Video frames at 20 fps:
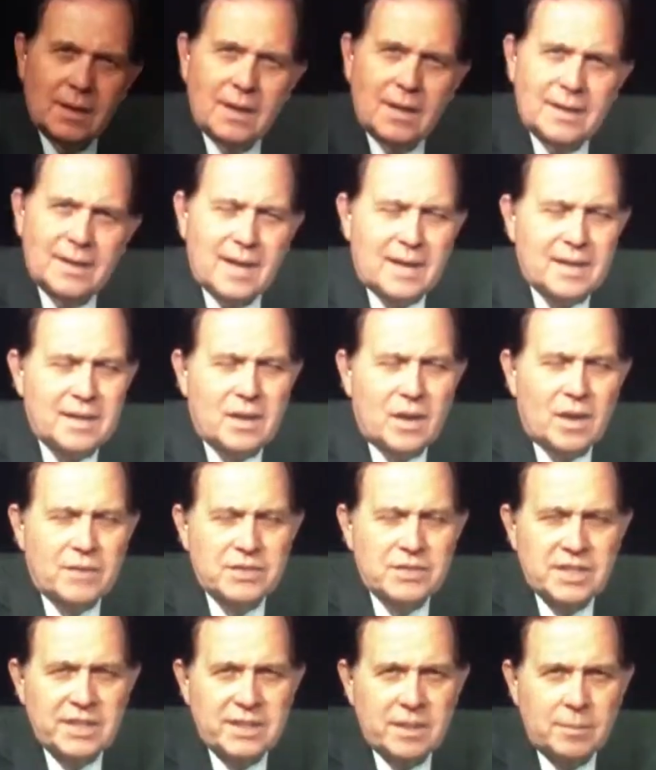Yeah,
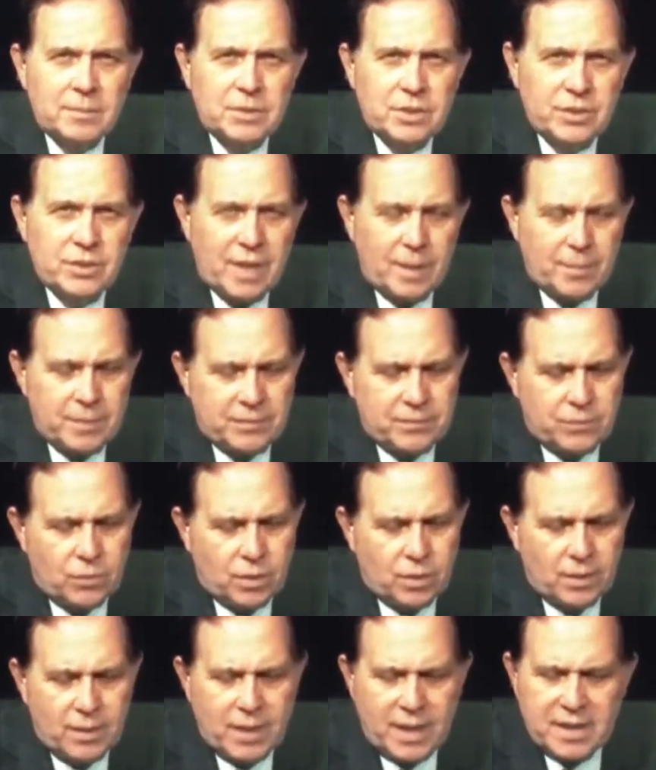I've seen them do that
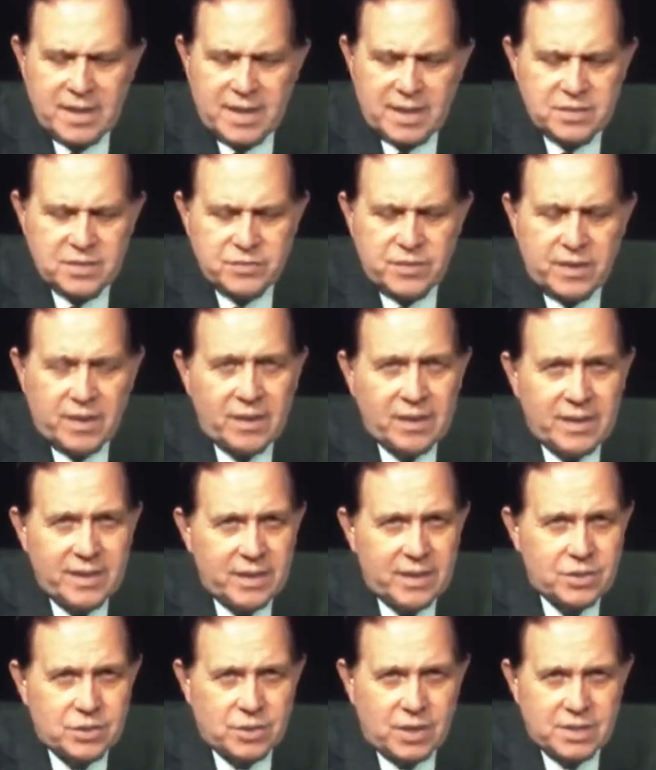before. It's
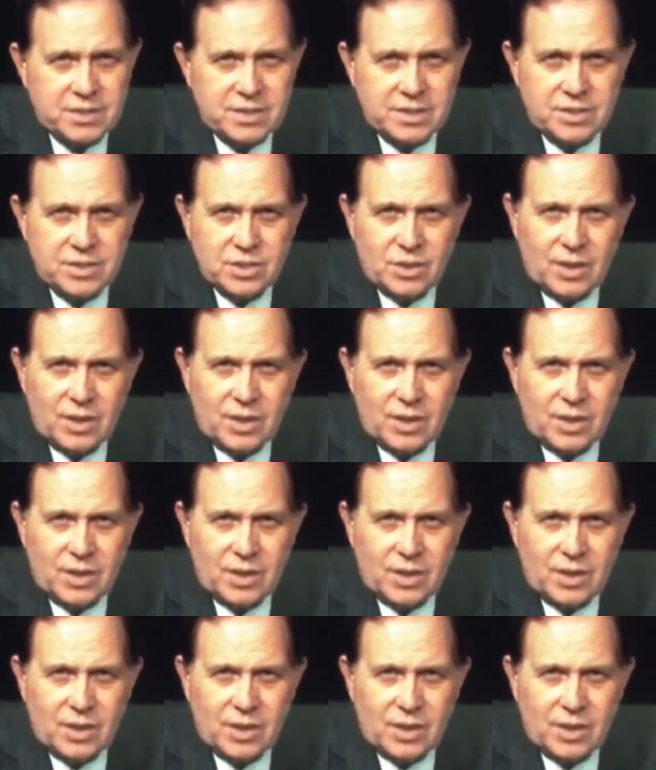very interesting.